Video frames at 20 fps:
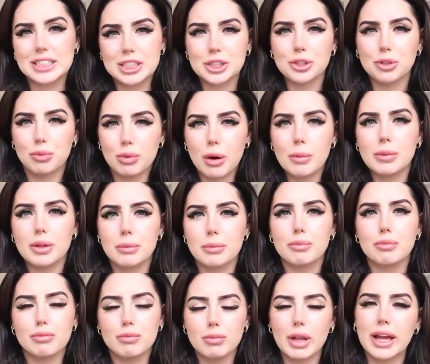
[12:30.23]
you'll probably
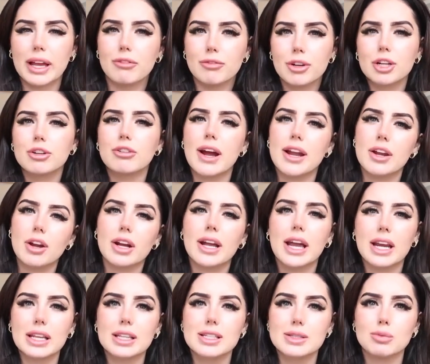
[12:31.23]
like regret not getting the